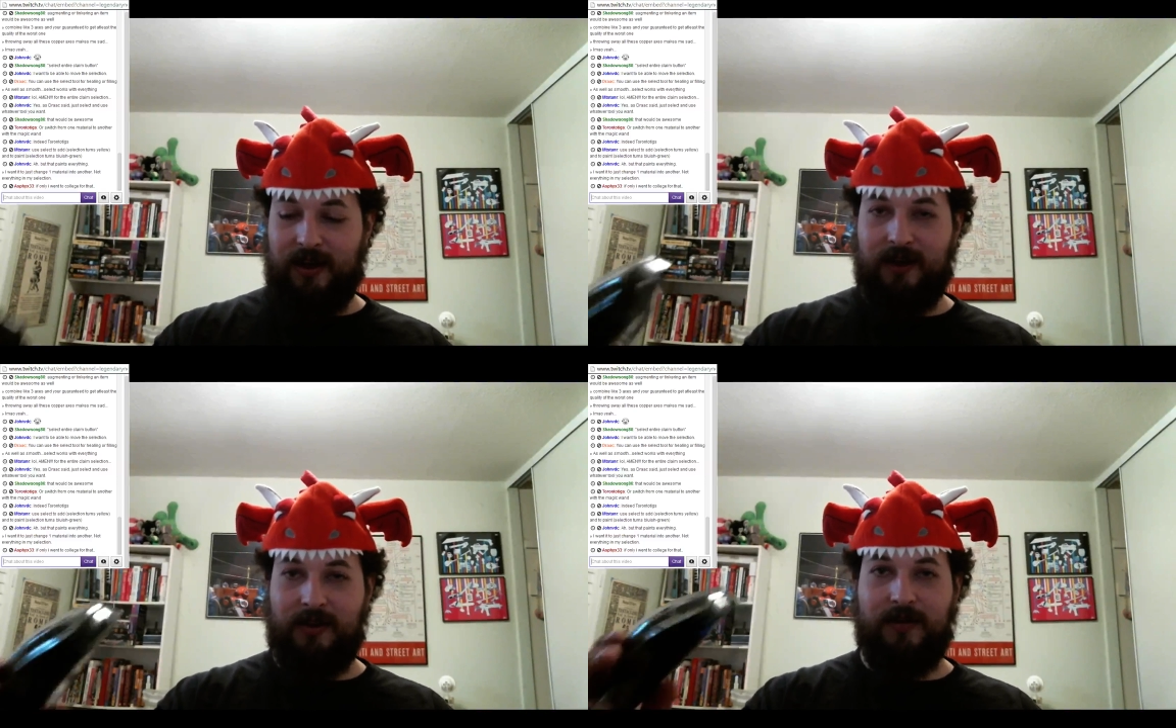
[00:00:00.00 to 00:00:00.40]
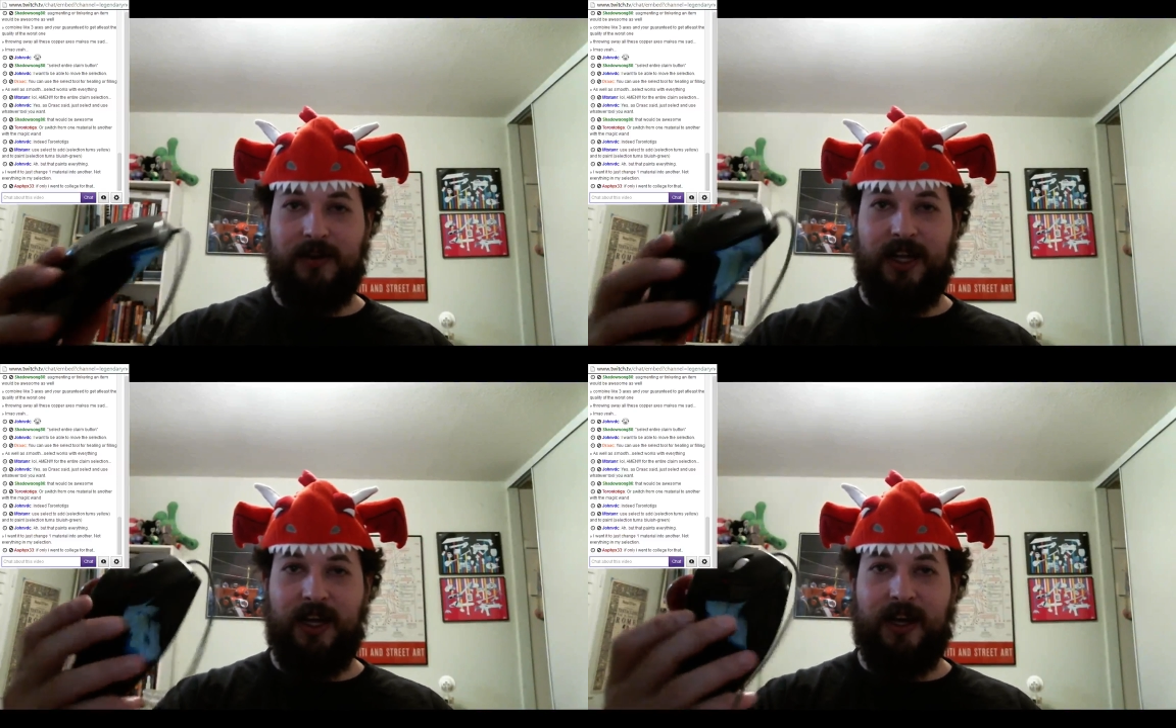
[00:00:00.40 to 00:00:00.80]

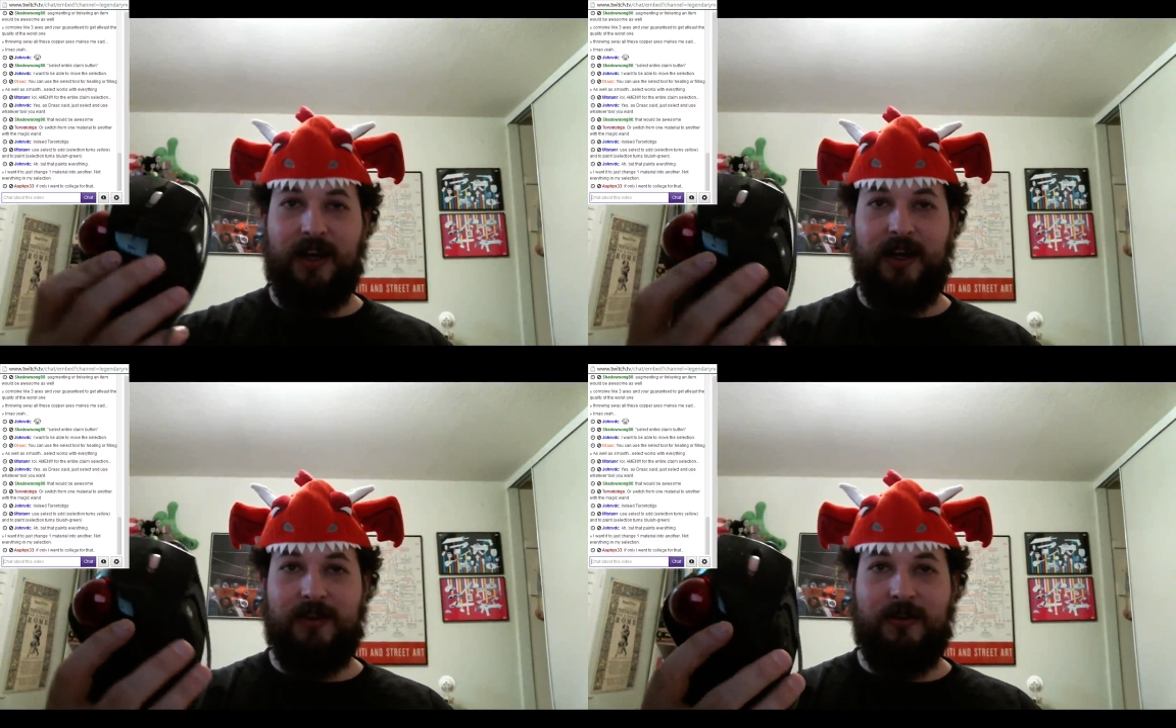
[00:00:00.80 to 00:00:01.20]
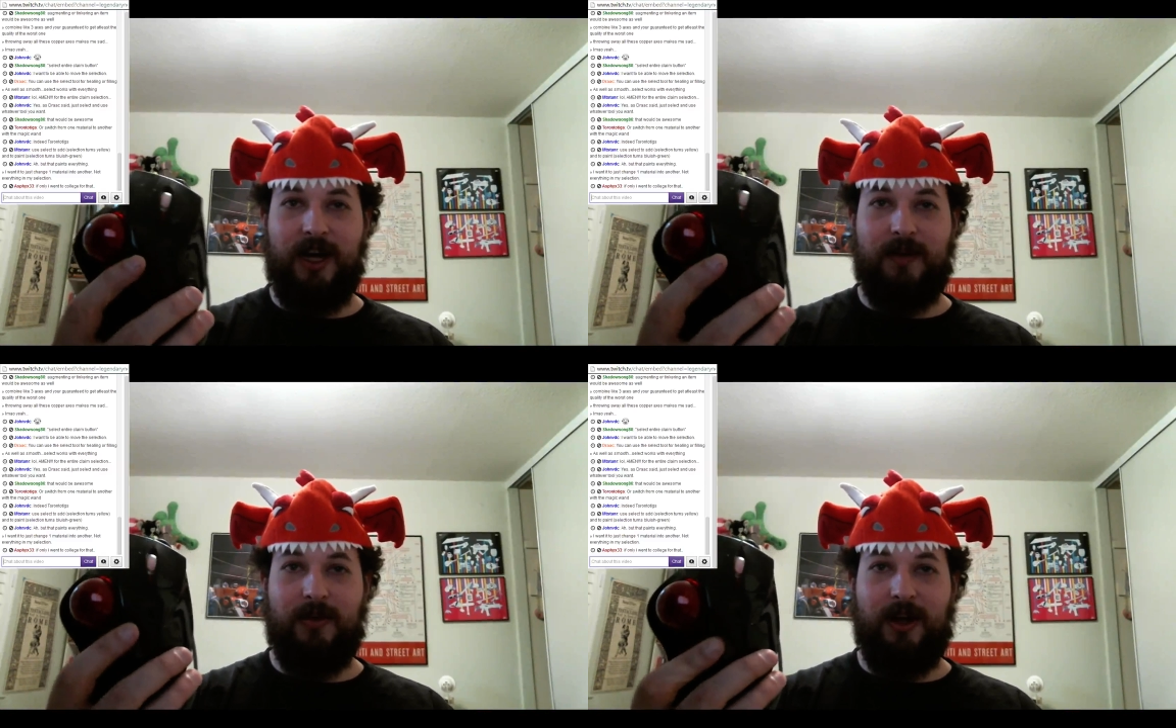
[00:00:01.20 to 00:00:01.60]
lovely
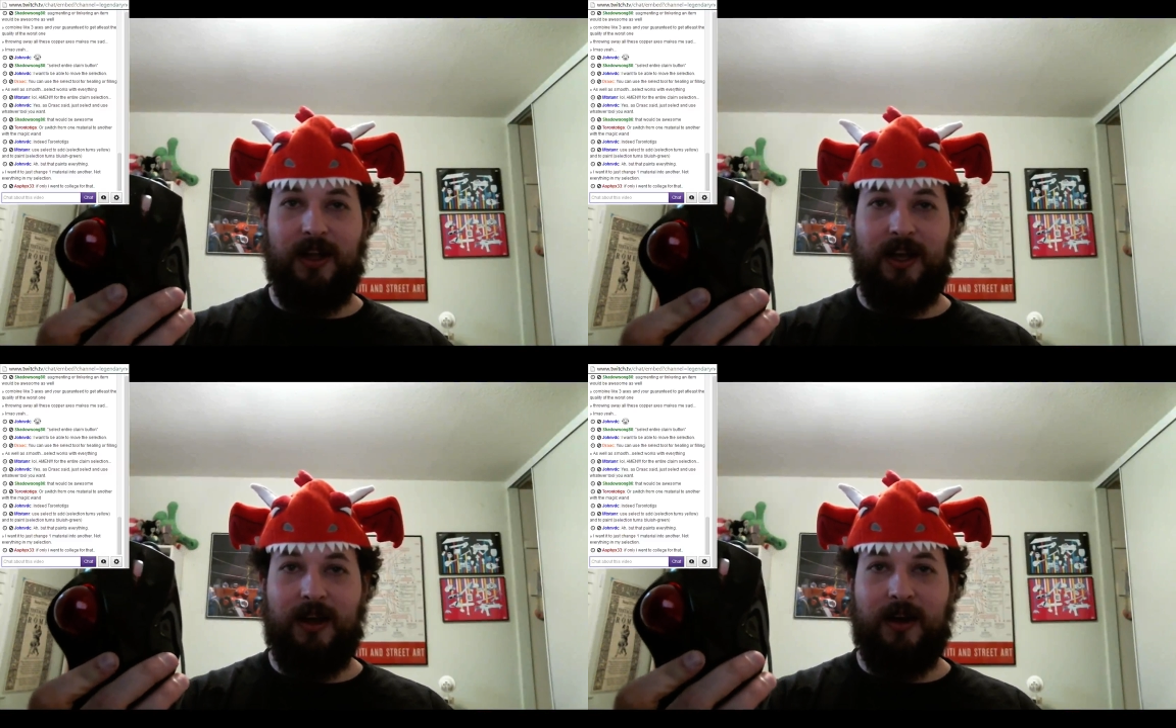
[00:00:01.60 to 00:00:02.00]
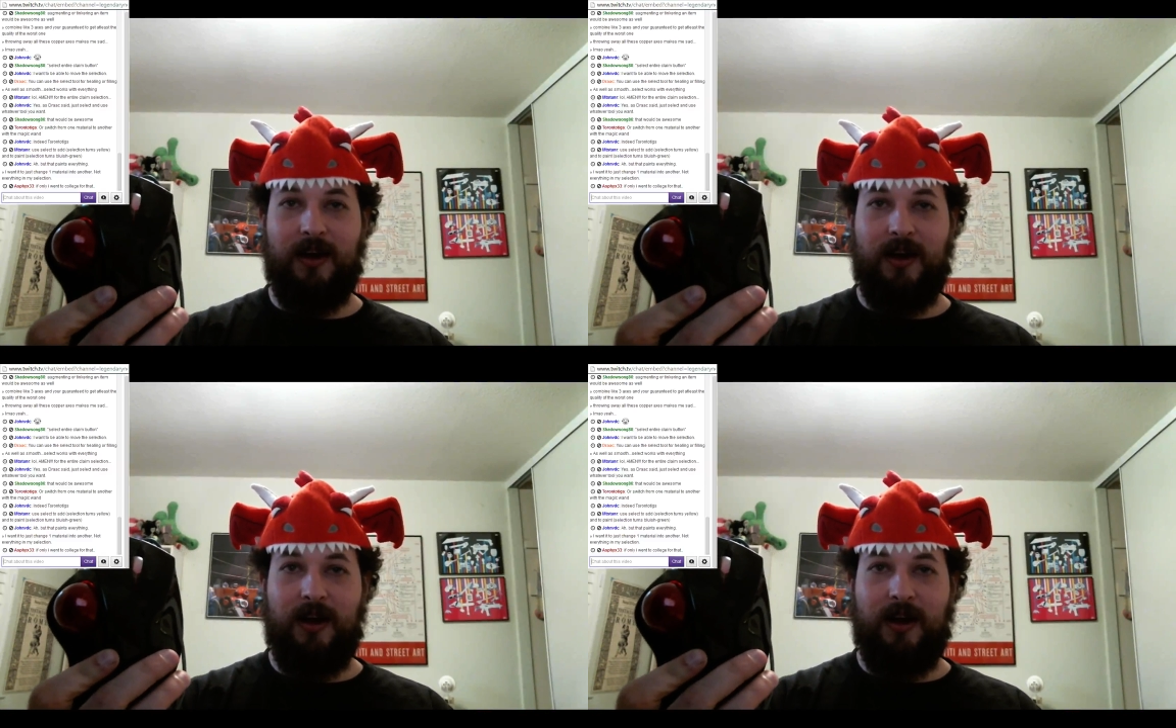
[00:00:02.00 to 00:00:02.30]
trackball here,